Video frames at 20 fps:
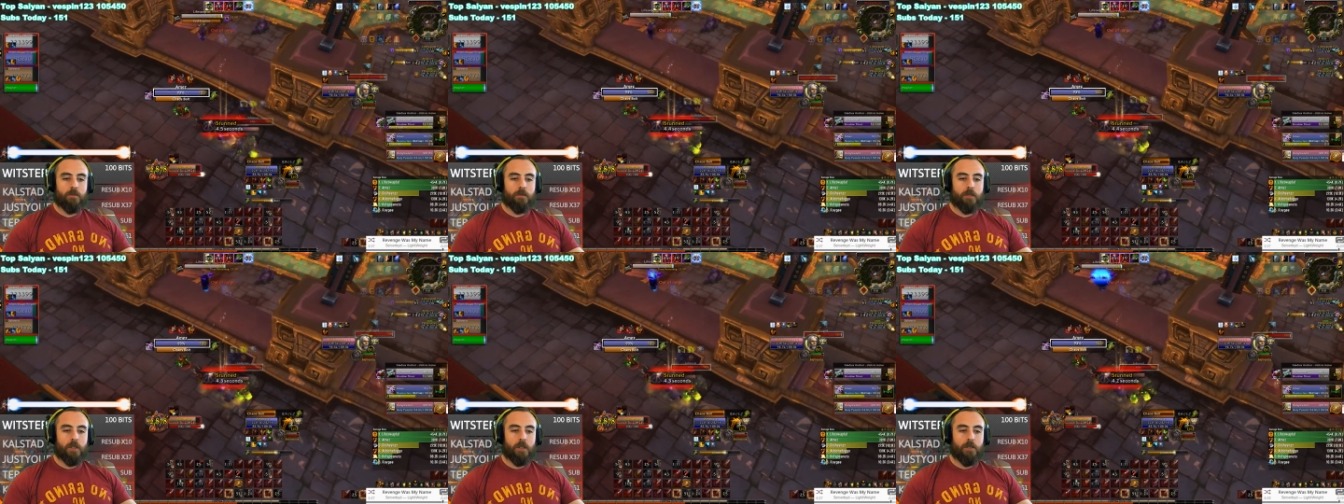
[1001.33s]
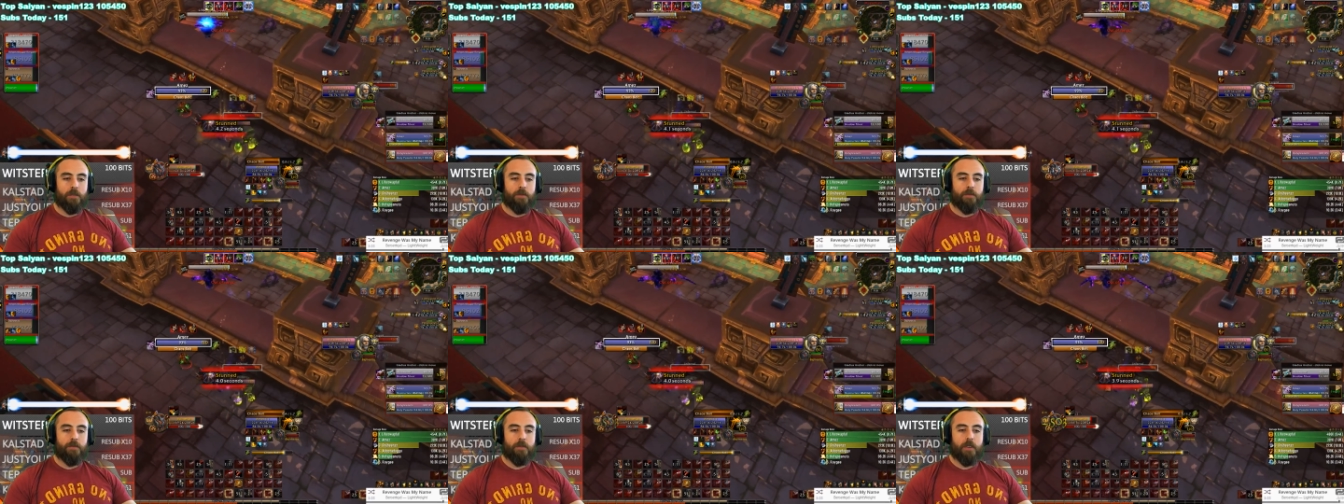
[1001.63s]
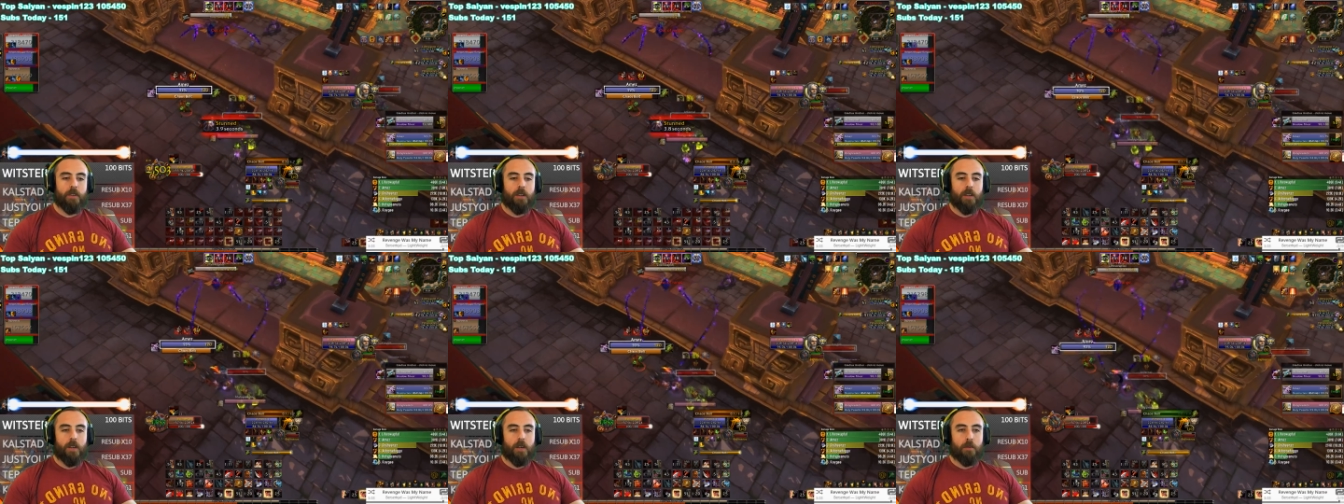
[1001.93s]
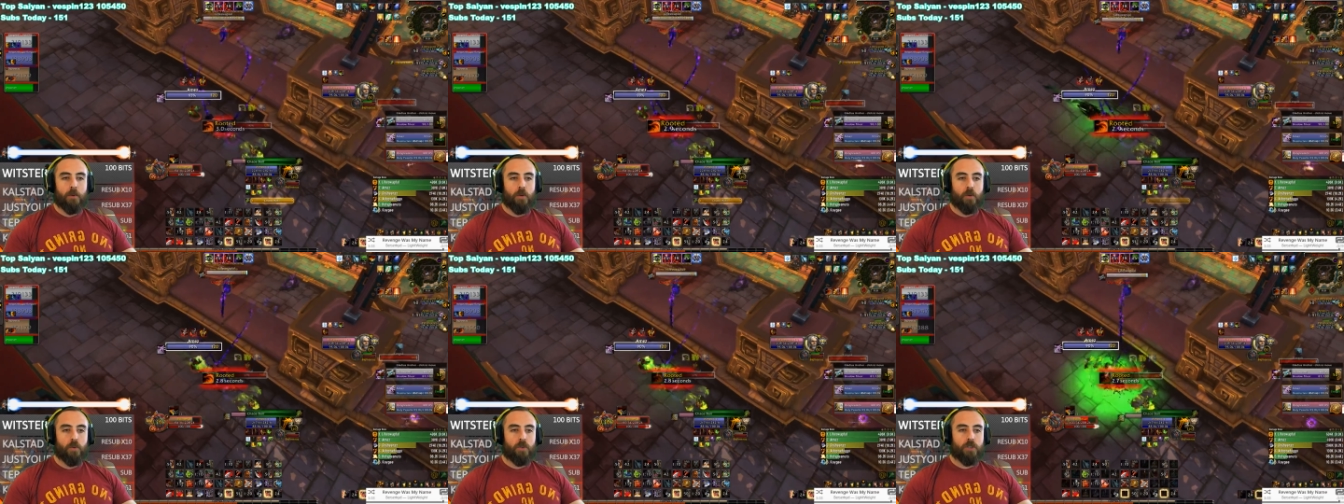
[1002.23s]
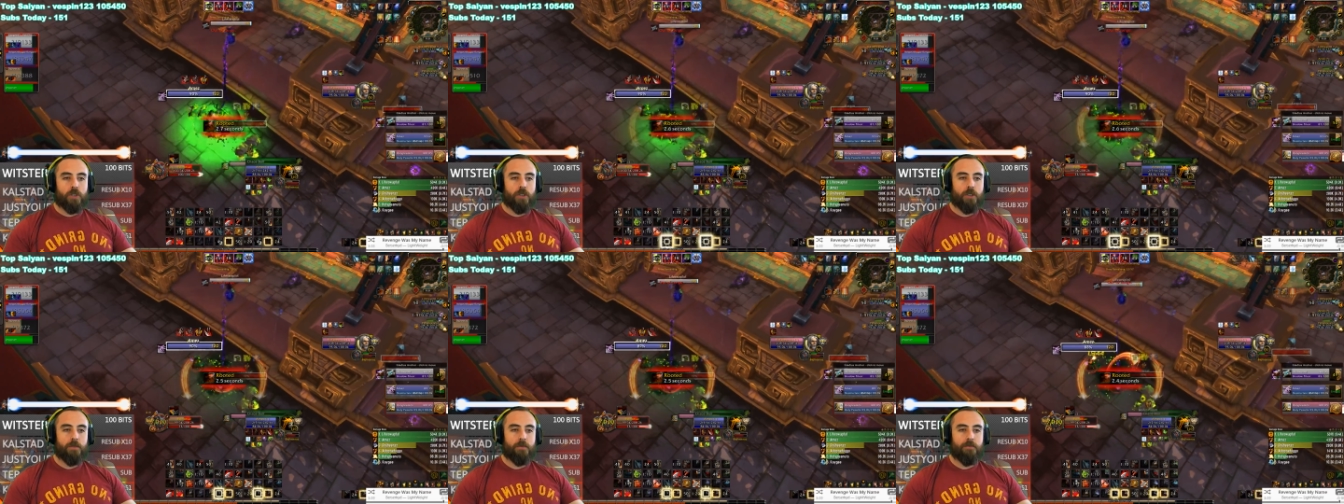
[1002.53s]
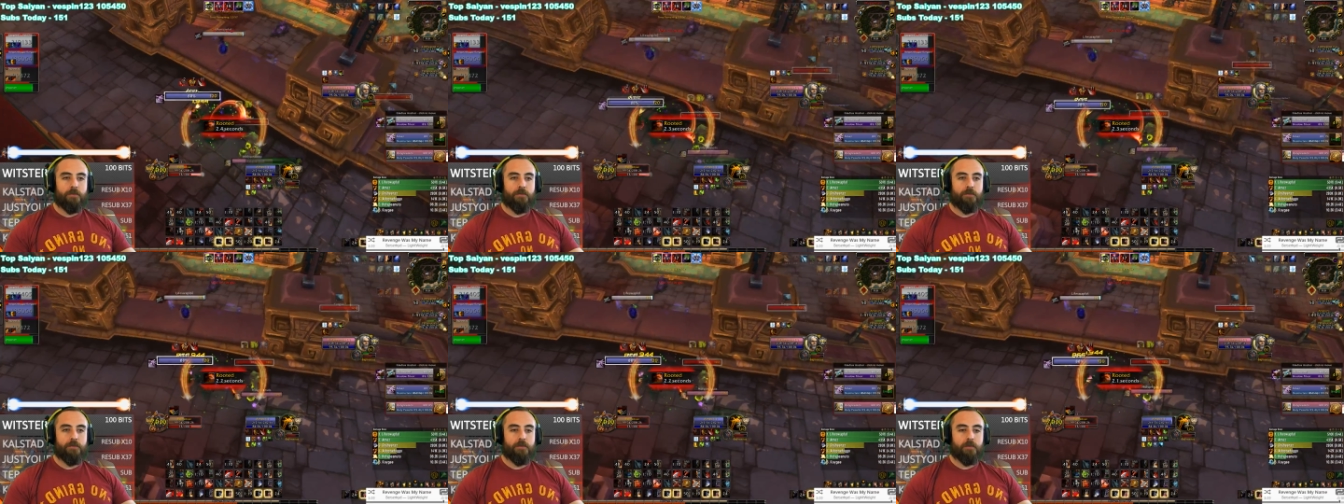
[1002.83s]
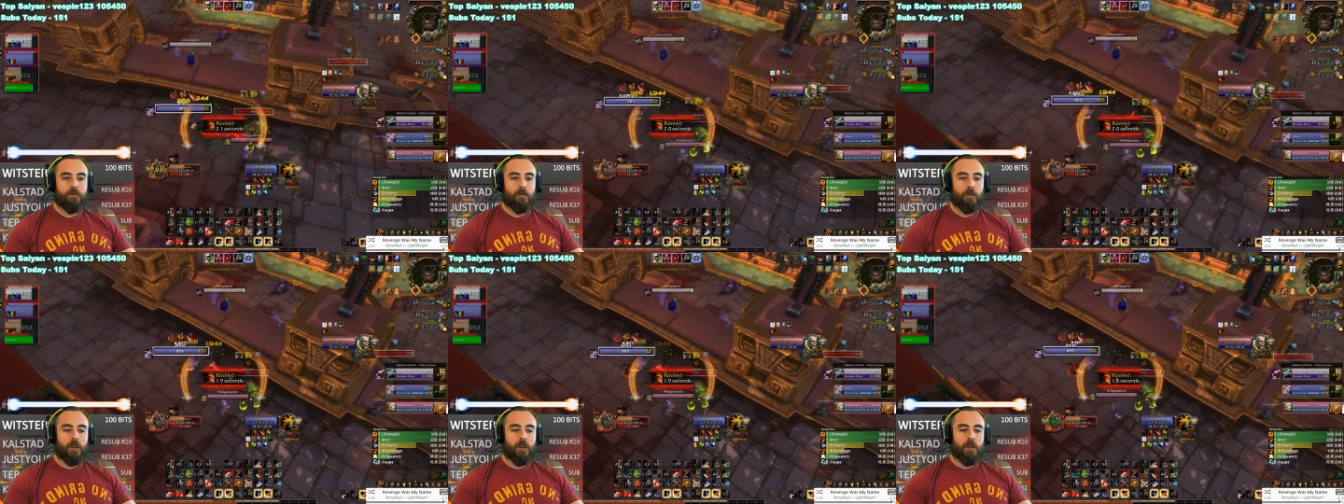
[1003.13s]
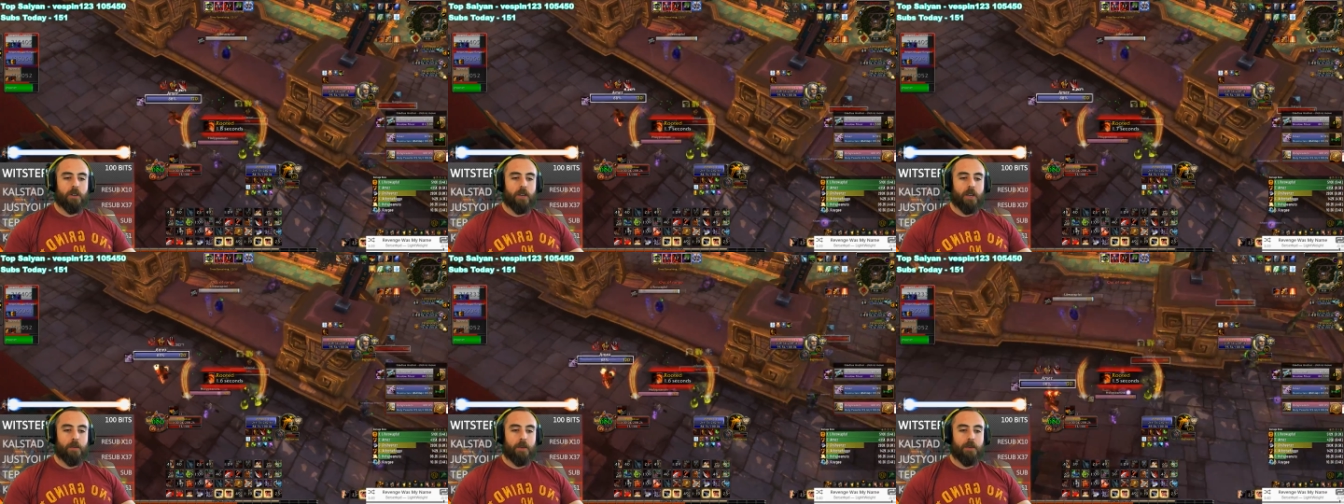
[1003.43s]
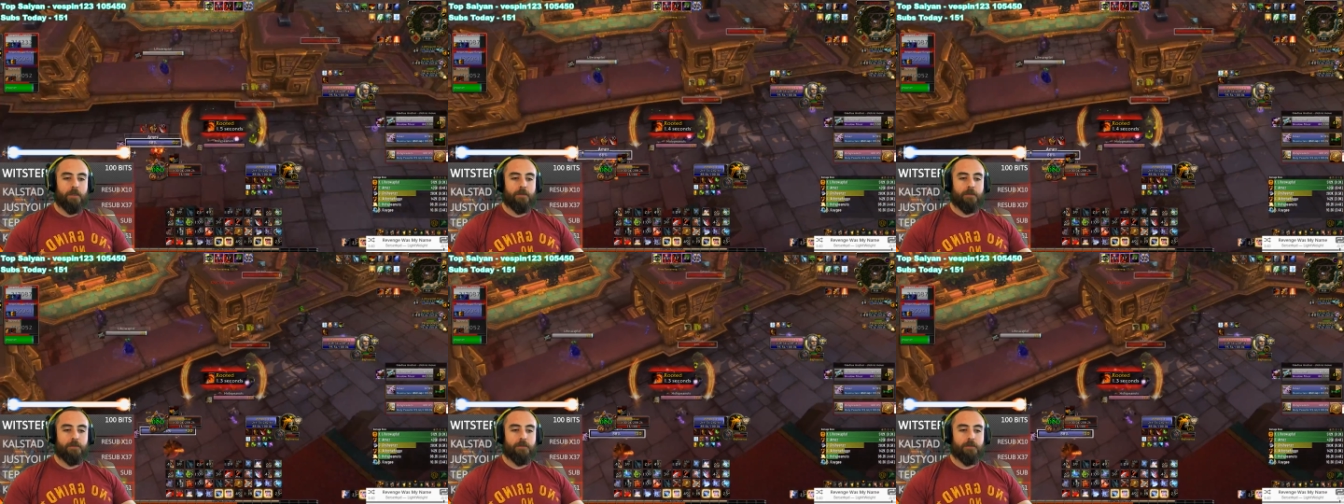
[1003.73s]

Good. I'm hooged. Where are you, Hammy? drop